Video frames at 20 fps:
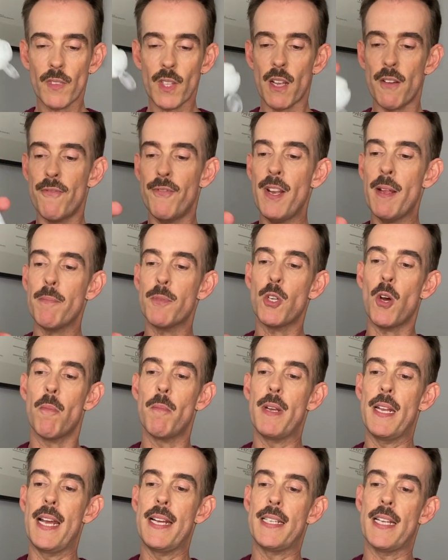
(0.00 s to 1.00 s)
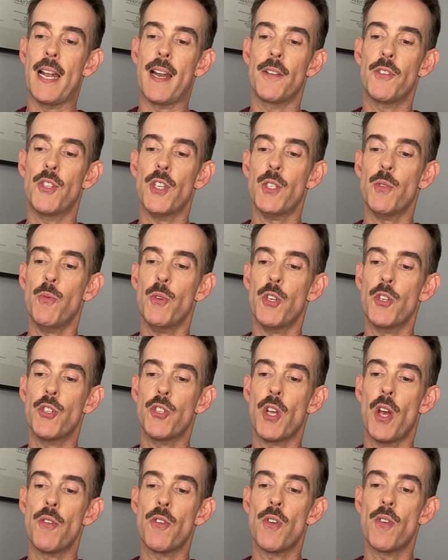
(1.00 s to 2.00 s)
flip top lid, and I just want to show
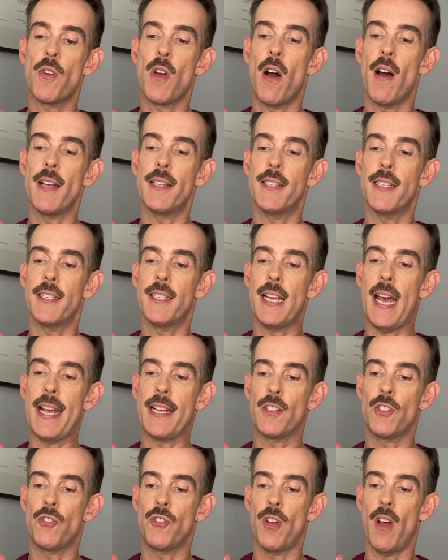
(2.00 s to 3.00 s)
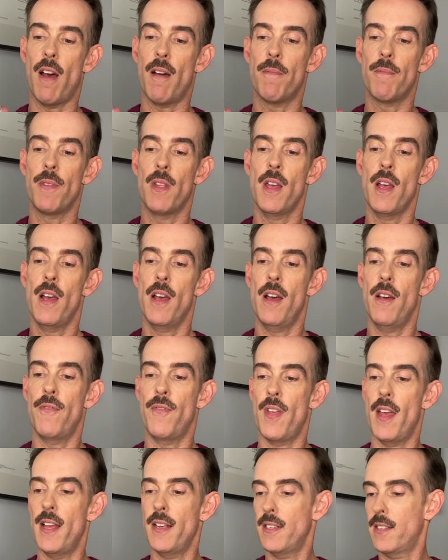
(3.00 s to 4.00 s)
you guys the texture of
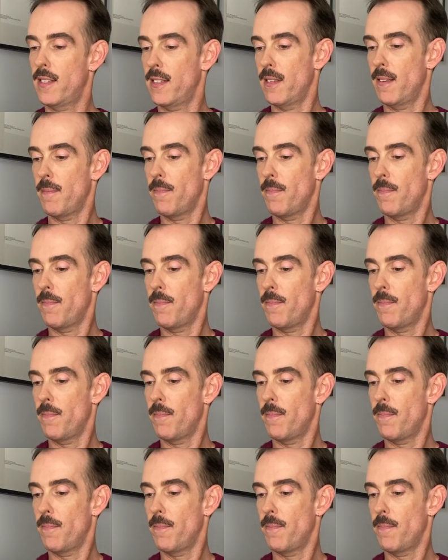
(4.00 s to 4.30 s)
this.